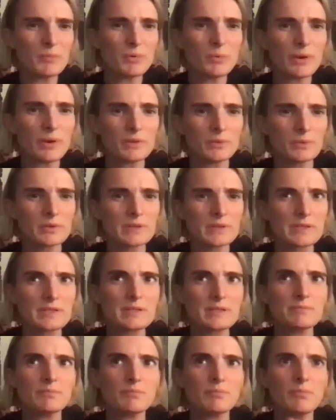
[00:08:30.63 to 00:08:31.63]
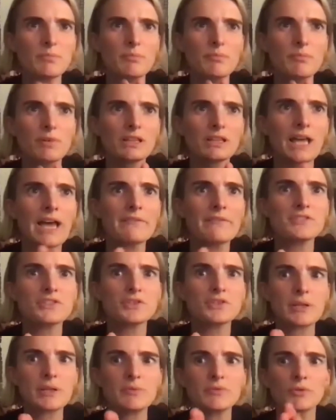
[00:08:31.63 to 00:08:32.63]
whether it was live
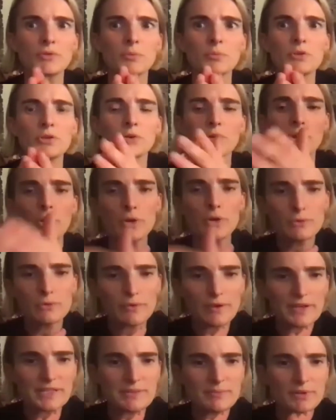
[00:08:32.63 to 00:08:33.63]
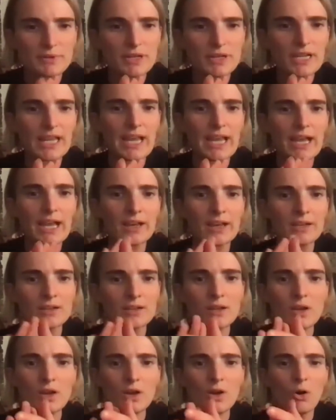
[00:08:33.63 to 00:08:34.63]
streamed from your own Facebook account
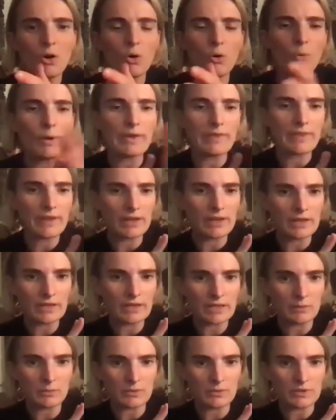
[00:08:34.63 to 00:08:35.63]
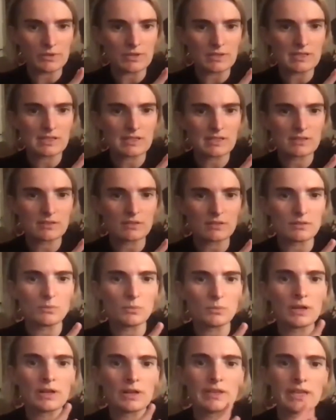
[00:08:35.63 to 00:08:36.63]
or whether it was
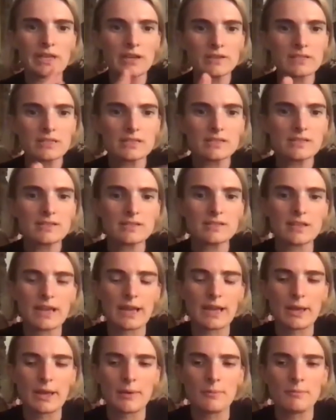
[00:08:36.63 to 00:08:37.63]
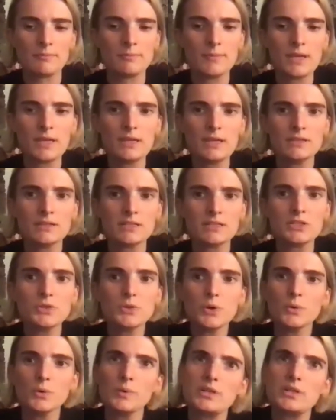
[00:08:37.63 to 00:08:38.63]
one of the others. Did
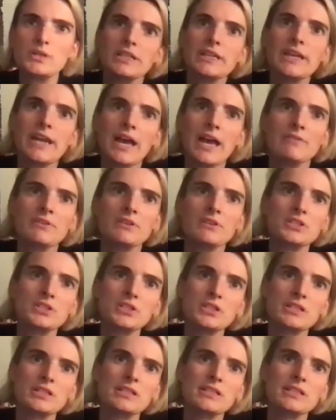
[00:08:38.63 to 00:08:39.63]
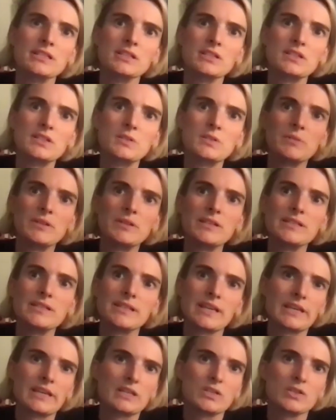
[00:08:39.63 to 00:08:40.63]
you originally have it just to be
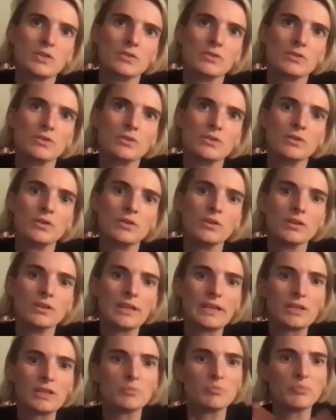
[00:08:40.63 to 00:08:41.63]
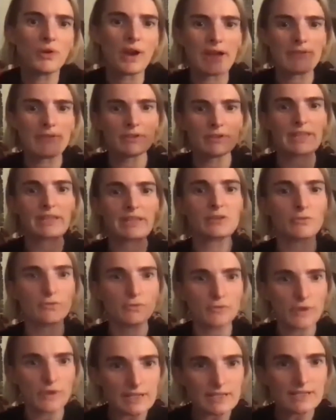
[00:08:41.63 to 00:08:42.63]
set to like your private, like your
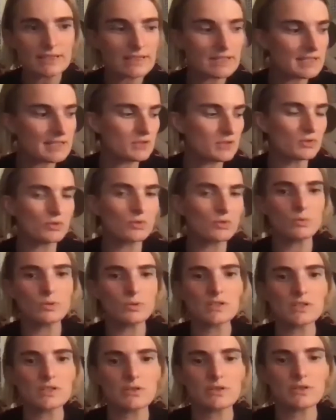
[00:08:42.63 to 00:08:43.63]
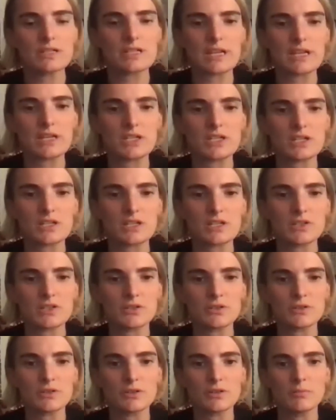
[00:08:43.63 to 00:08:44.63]
friends list, or was your intention
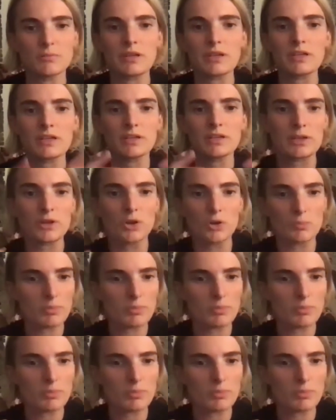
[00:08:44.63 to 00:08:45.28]
to immediately go